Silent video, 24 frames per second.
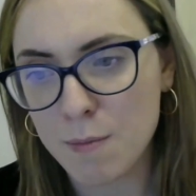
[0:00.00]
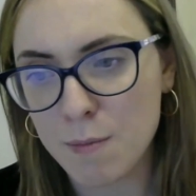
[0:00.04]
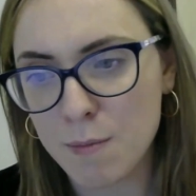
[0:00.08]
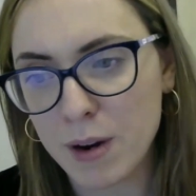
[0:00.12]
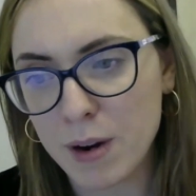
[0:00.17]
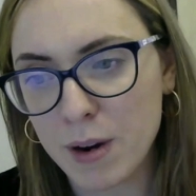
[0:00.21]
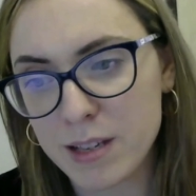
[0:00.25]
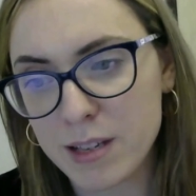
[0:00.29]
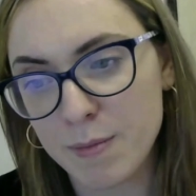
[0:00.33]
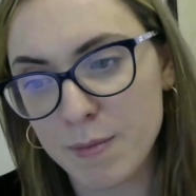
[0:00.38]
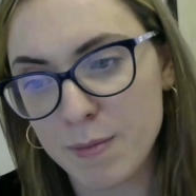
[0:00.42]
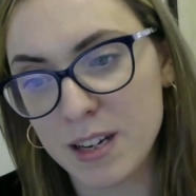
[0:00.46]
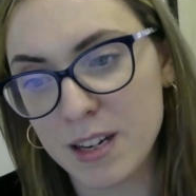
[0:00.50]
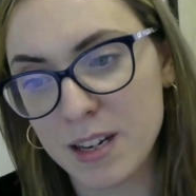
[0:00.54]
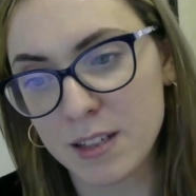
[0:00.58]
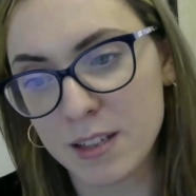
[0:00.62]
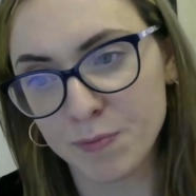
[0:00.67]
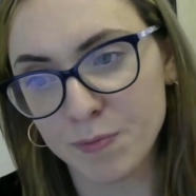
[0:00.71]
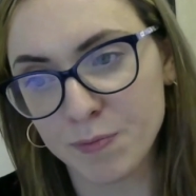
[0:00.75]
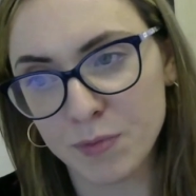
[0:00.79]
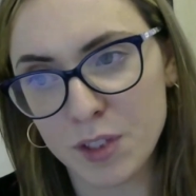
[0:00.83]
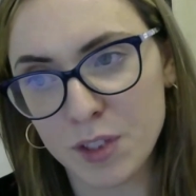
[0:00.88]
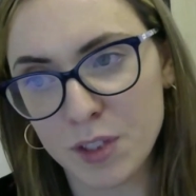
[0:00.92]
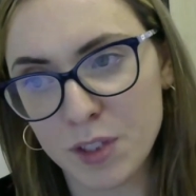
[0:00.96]

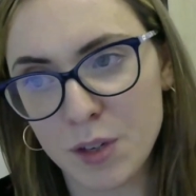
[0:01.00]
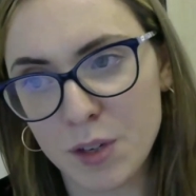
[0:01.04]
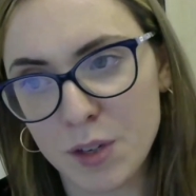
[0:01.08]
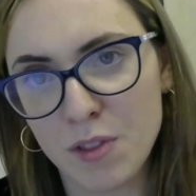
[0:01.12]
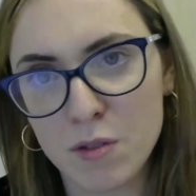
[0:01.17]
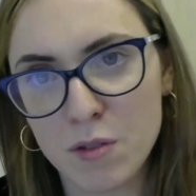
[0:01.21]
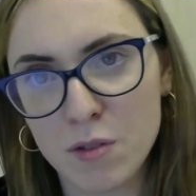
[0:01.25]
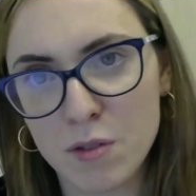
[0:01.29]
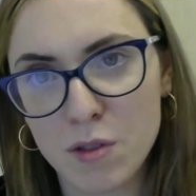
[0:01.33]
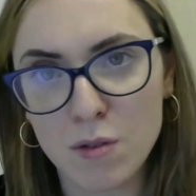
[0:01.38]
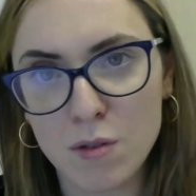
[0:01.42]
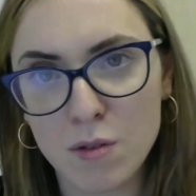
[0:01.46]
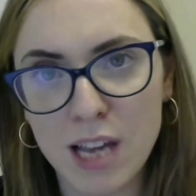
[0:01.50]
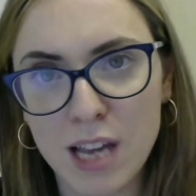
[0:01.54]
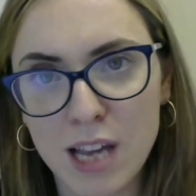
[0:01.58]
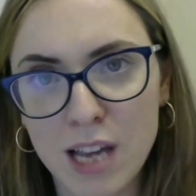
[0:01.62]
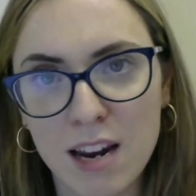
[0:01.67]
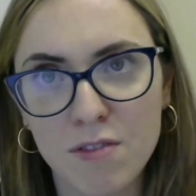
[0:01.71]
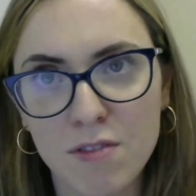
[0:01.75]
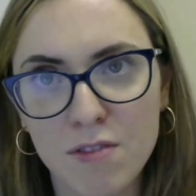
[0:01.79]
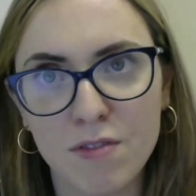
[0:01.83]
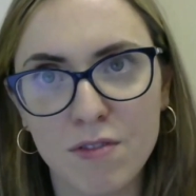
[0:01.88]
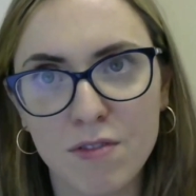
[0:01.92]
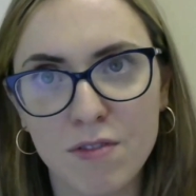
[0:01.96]
imprisonment. So those
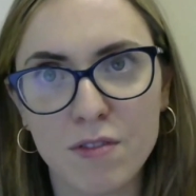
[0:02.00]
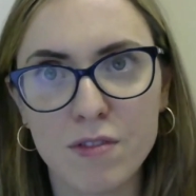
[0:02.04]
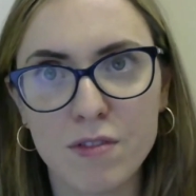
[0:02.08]
kind of